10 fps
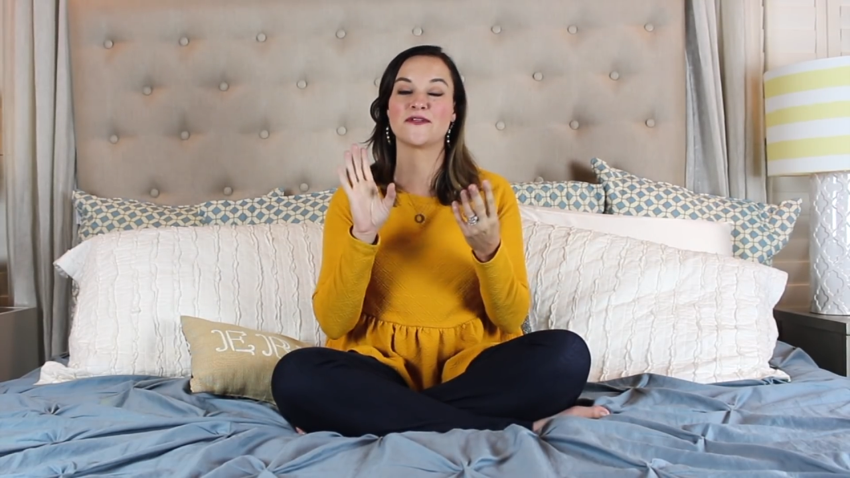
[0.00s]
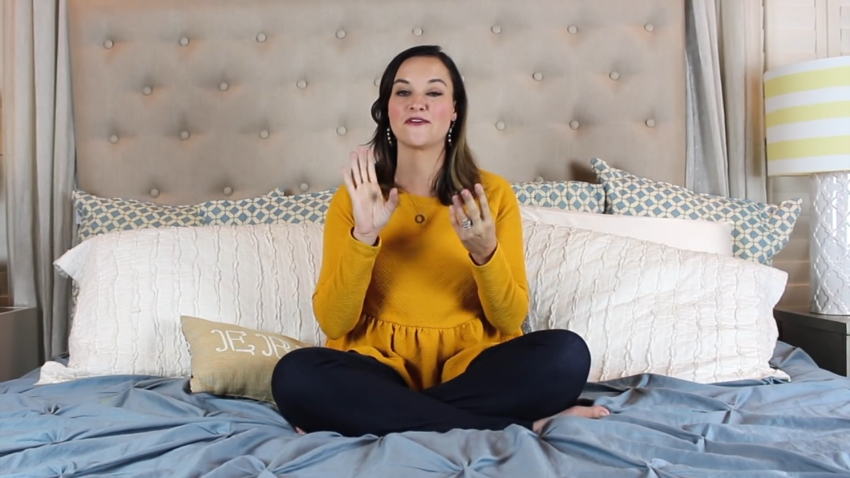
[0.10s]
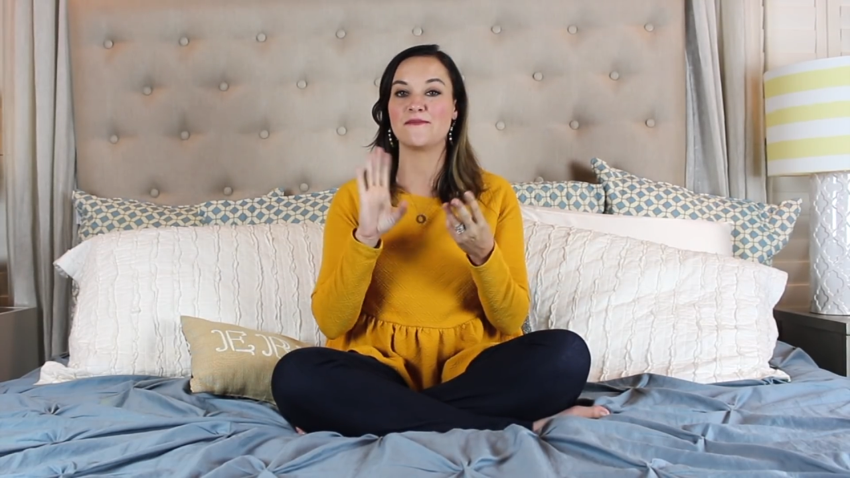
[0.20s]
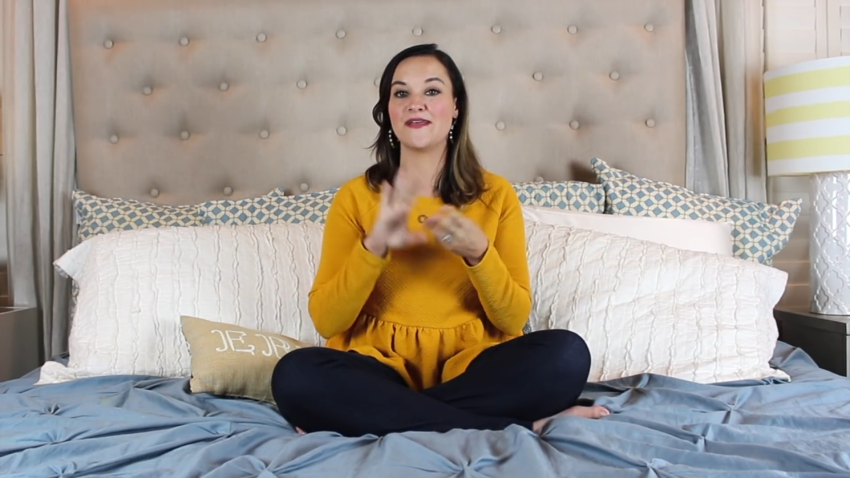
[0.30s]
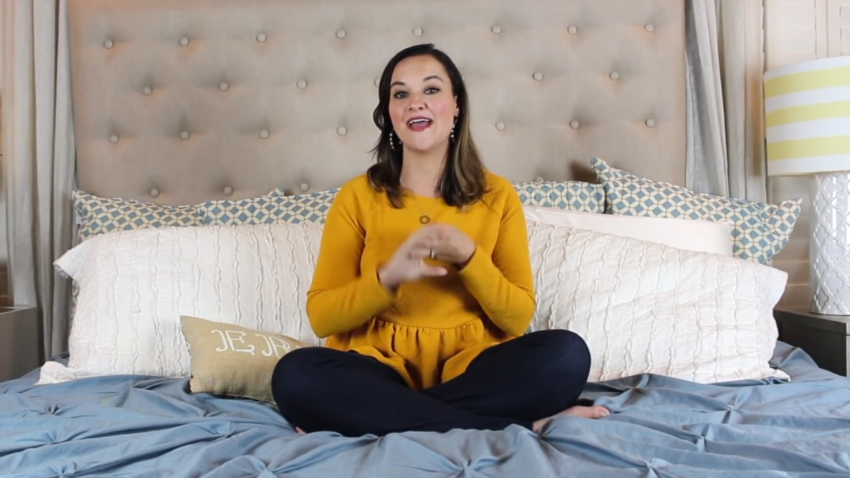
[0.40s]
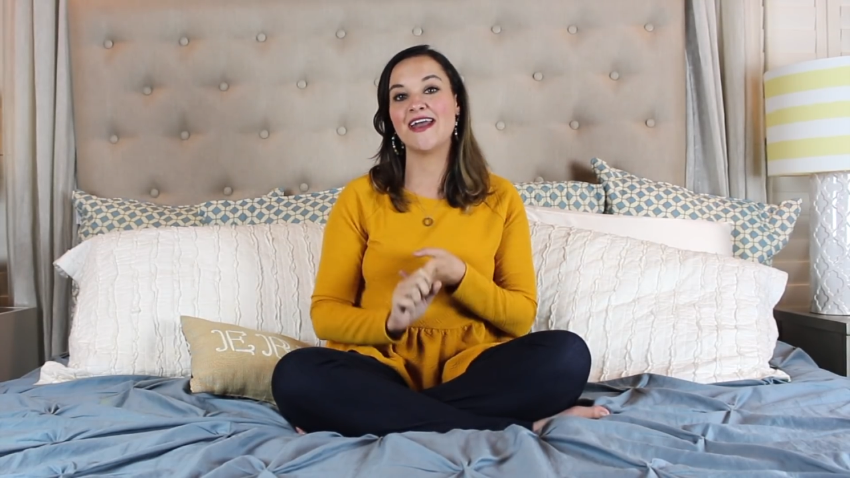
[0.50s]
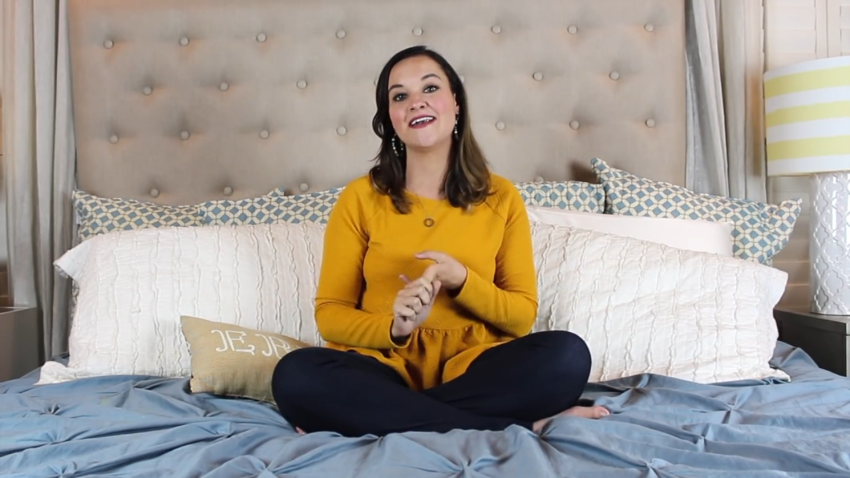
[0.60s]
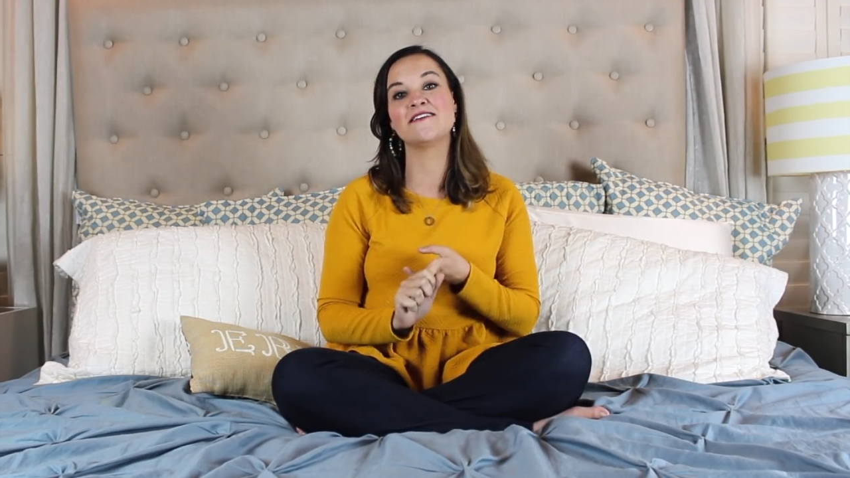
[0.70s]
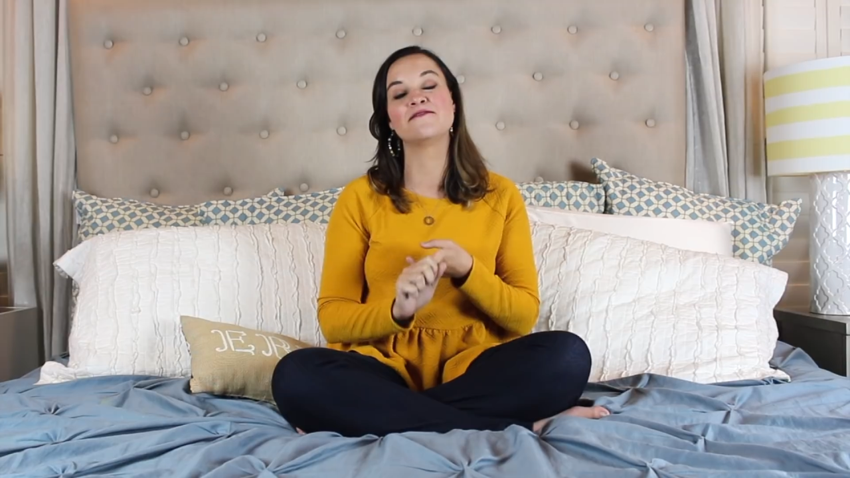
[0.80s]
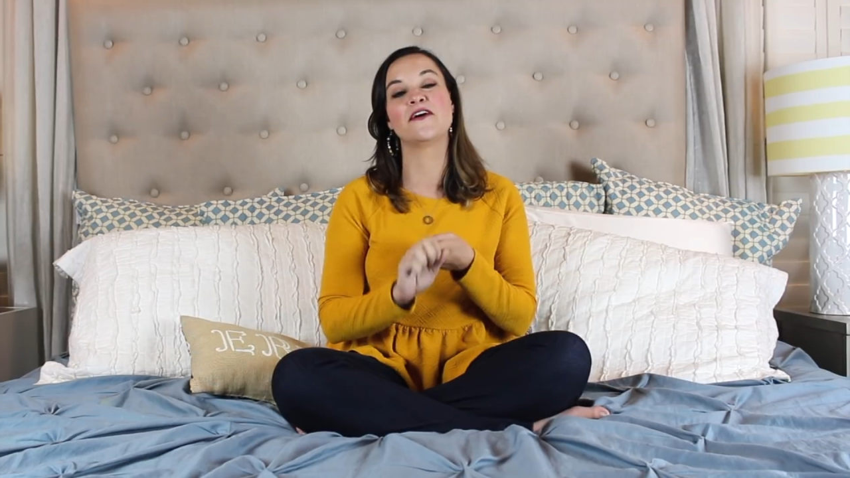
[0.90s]
whether it be
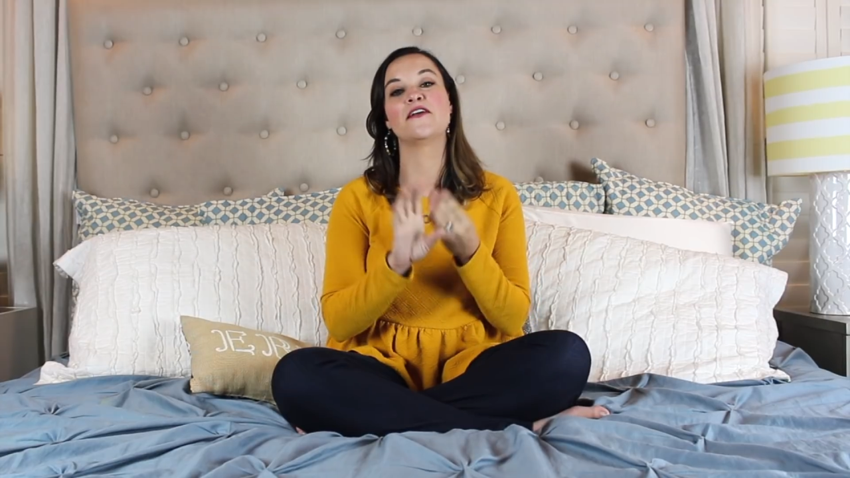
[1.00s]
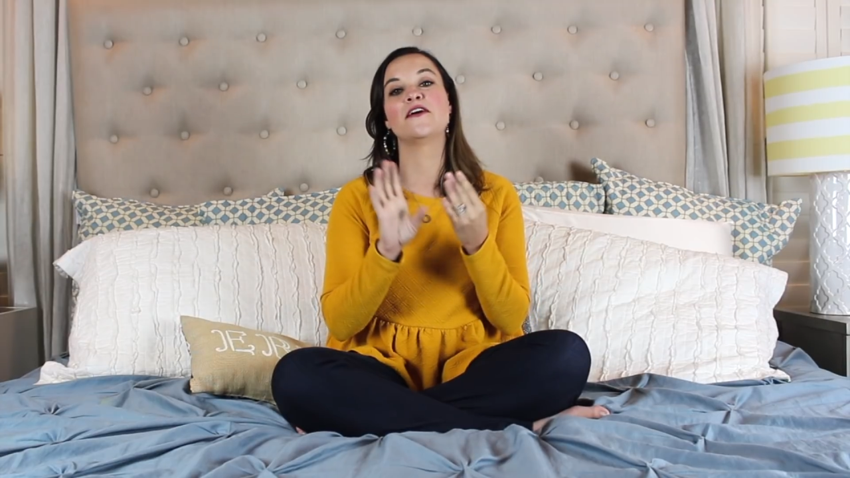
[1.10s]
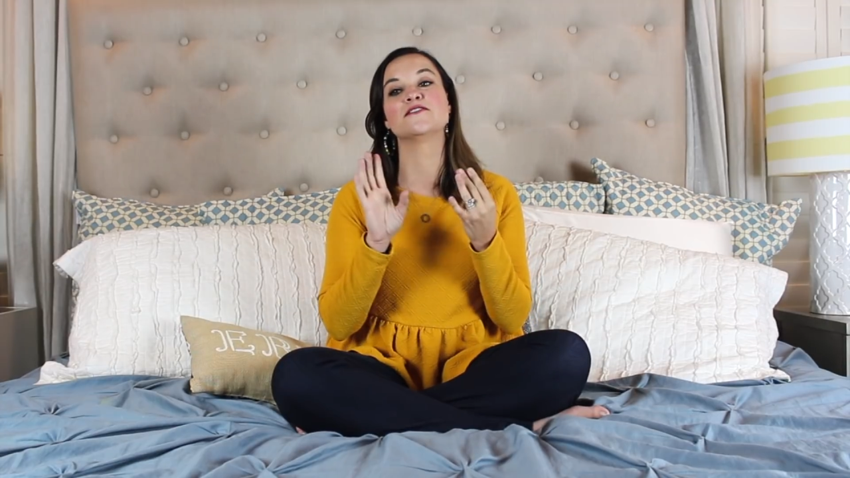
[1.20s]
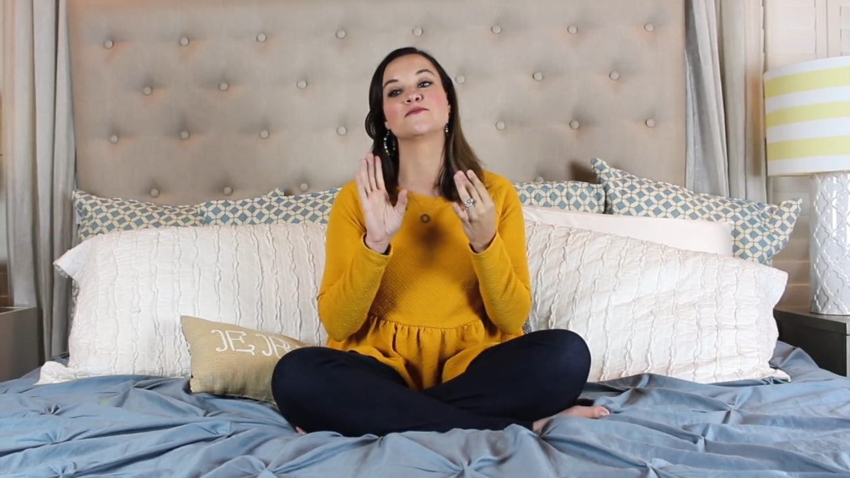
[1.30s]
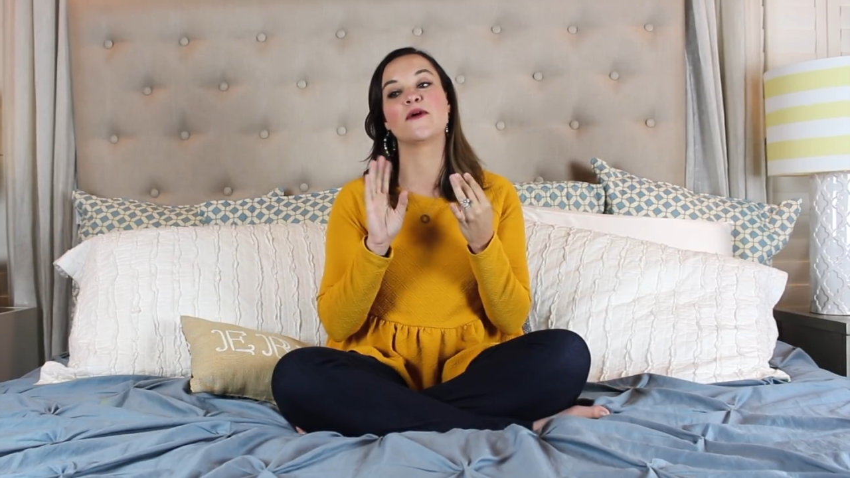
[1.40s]
editing photos,